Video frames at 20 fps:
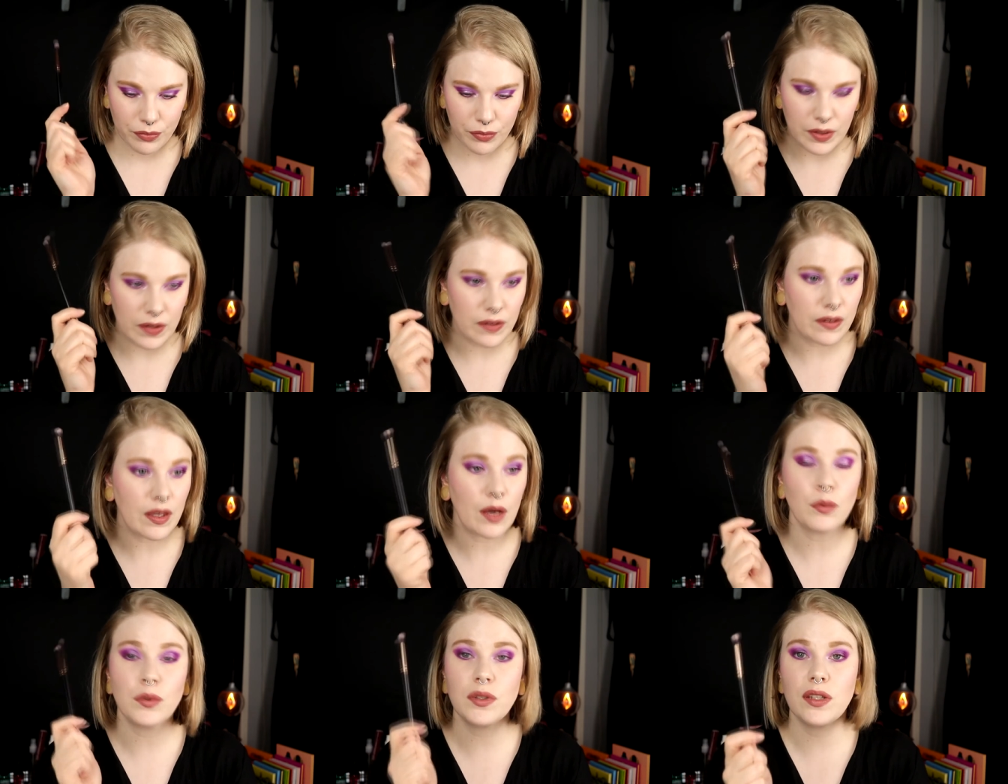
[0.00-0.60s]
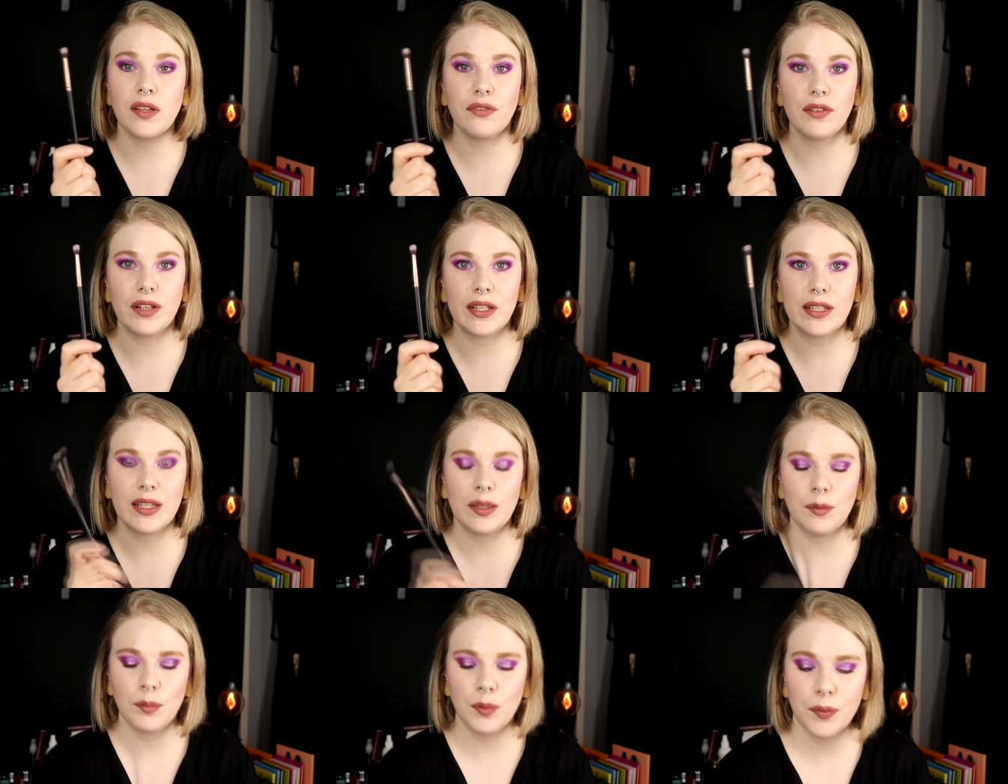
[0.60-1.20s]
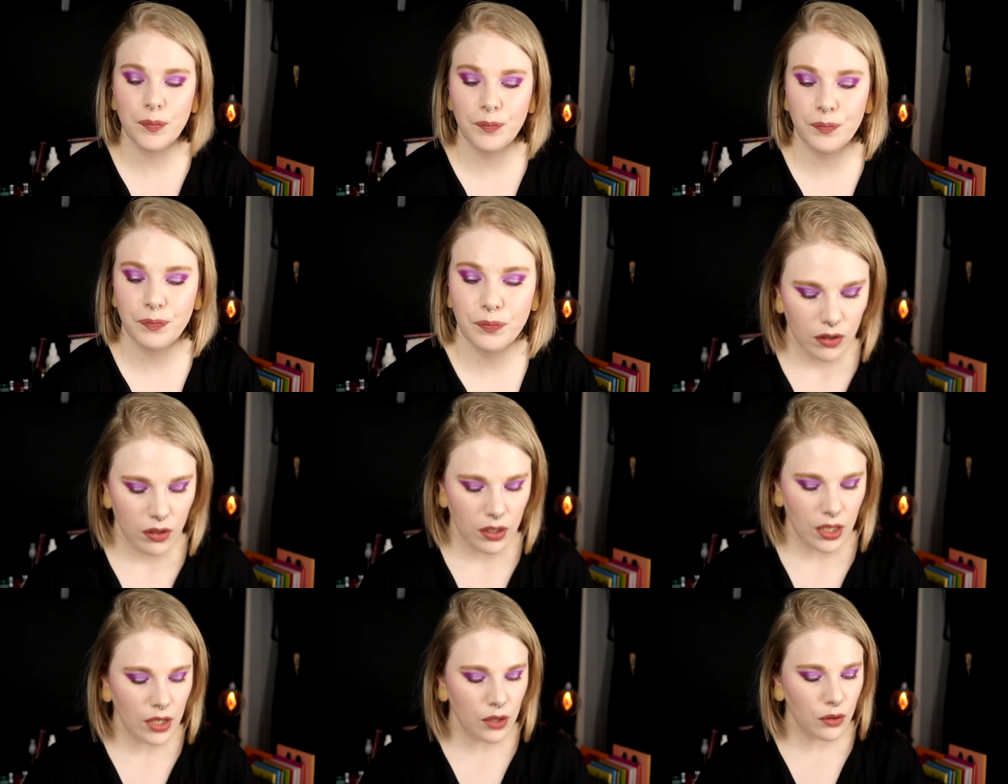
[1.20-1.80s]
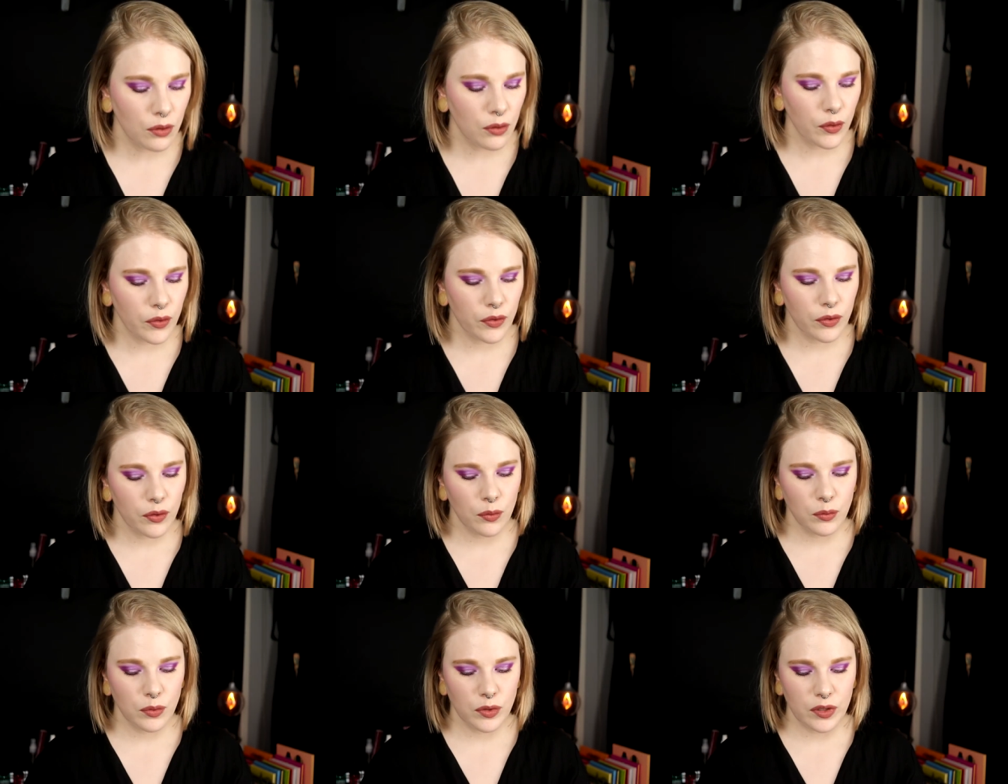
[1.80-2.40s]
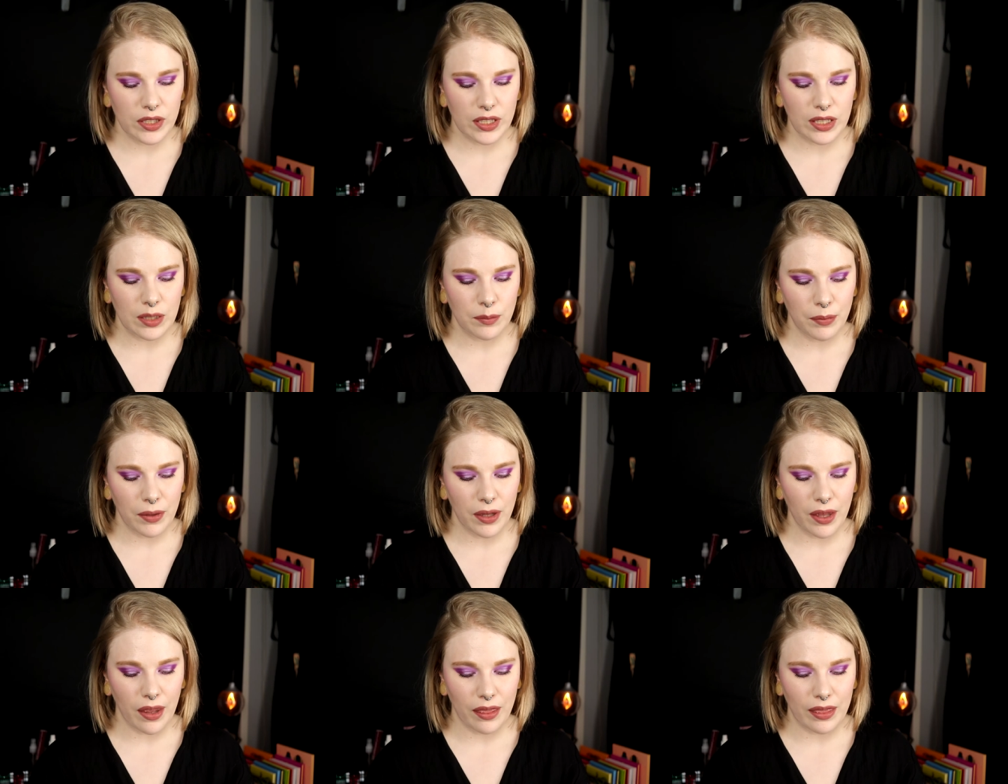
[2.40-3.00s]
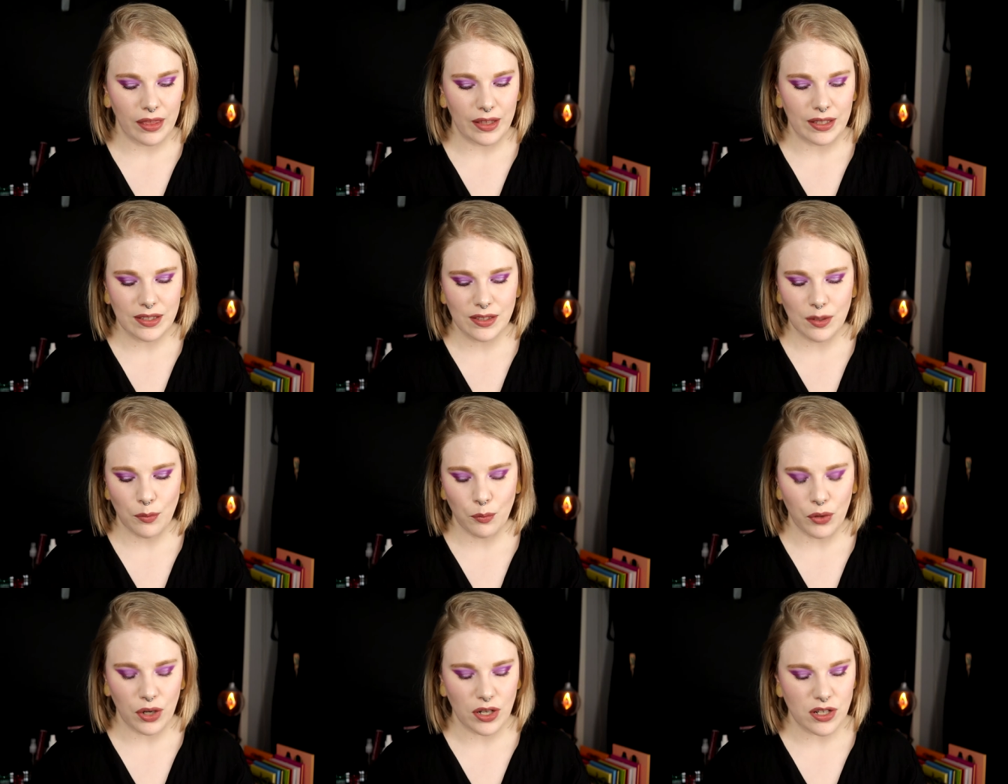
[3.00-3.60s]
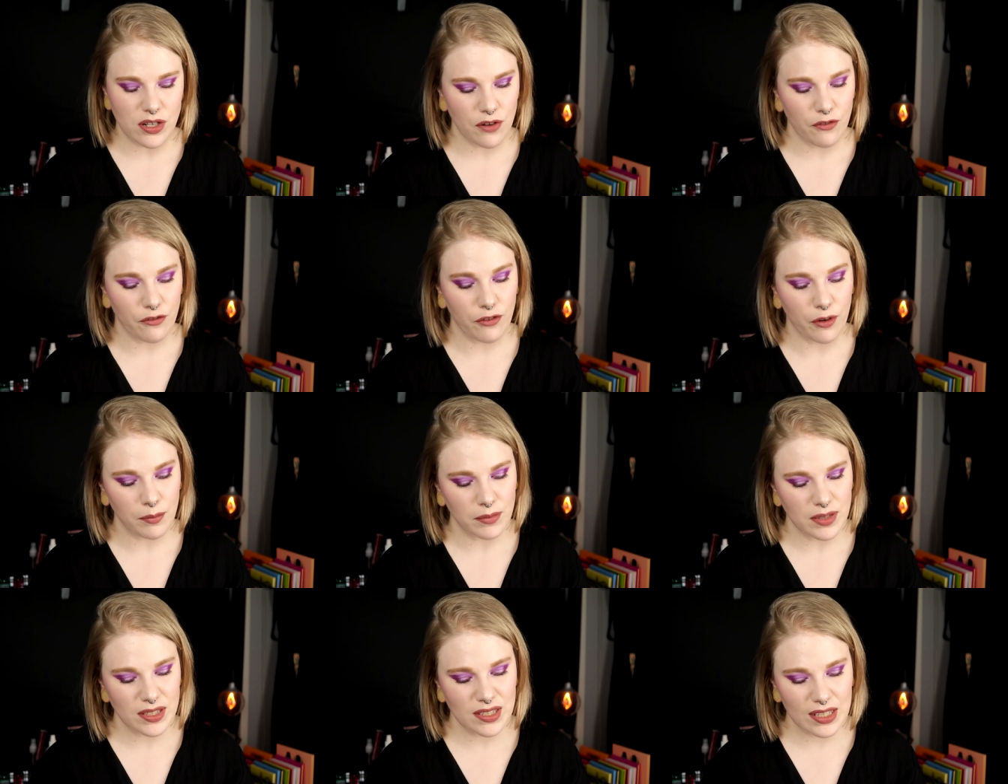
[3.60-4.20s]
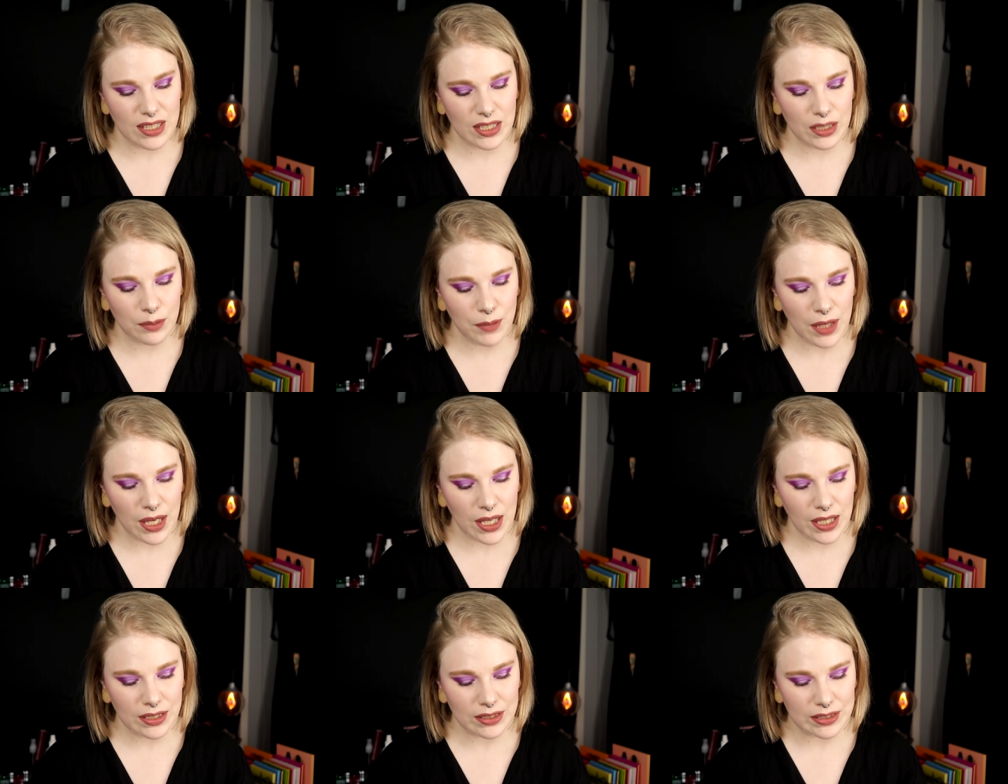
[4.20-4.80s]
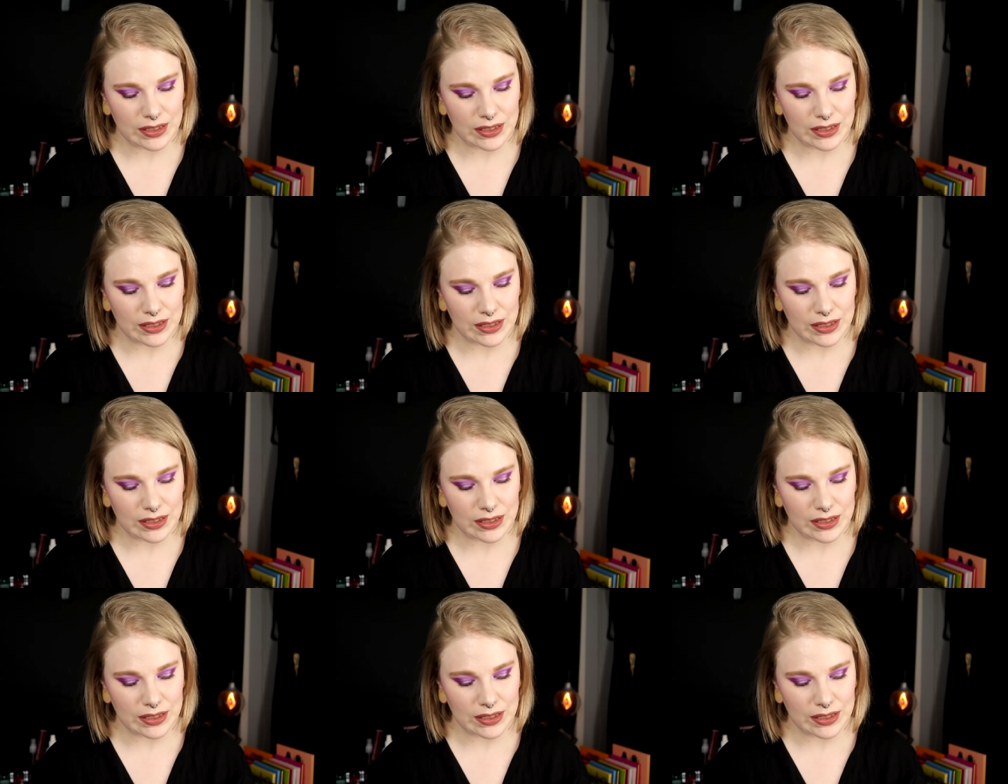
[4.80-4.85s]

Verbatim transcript: this I would definitely keep. I also would keep this brush from Sigma.